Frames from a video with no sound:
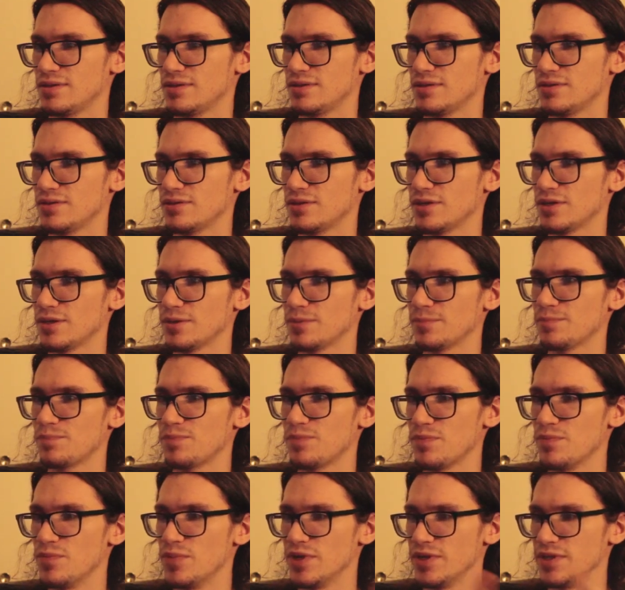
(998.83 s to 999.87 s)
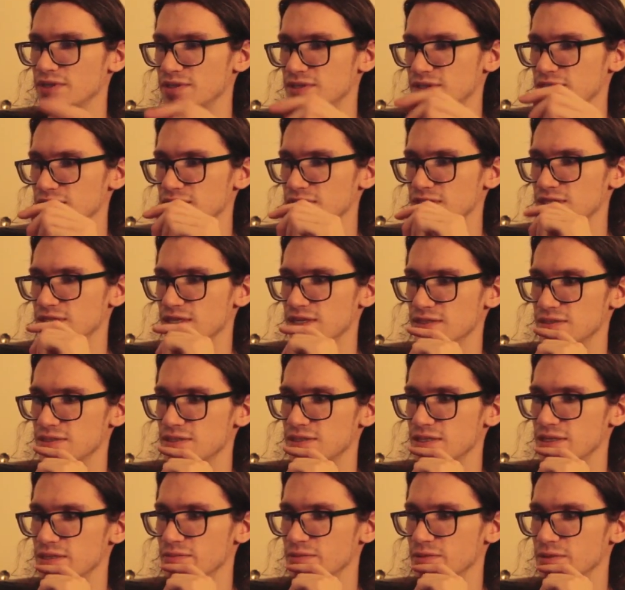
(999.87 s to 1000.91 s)
Okay, but it's not
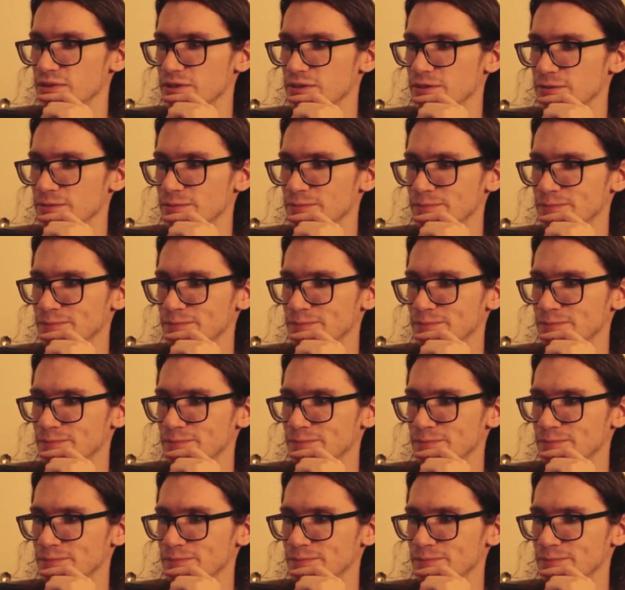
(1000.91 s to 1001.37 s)
stable though.